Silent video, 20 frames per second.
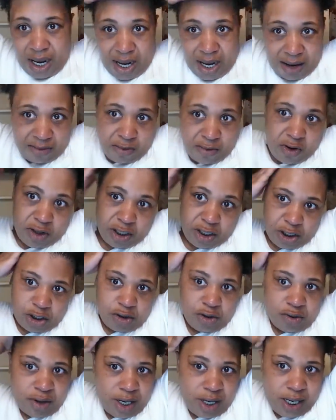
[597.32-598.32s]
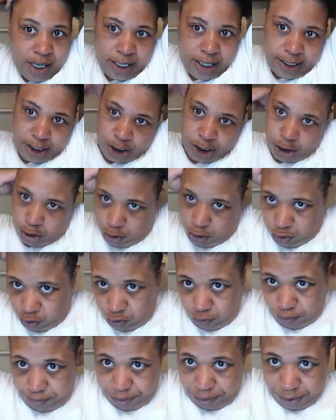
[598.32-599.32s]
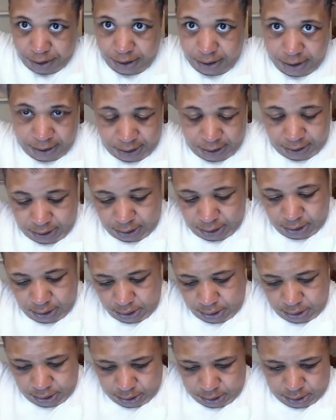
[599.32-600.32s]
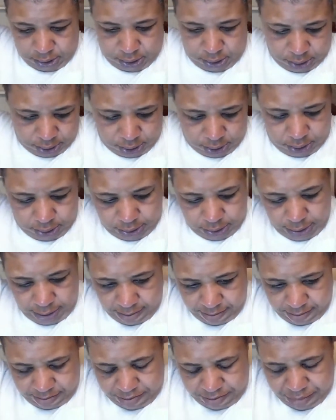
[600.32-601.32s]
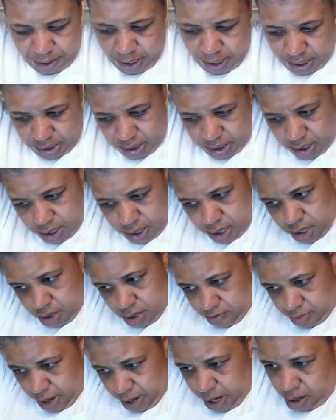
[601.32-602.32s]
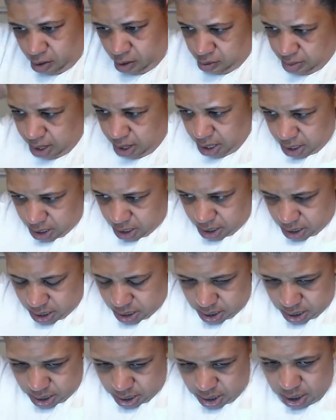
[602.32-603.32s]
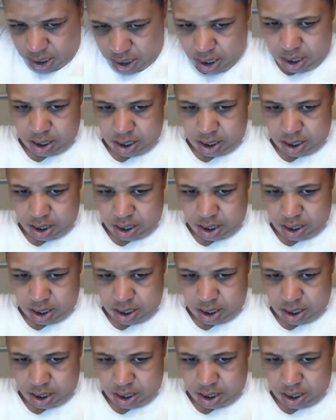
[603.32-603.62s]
I'm going to try to put that big thing back on my head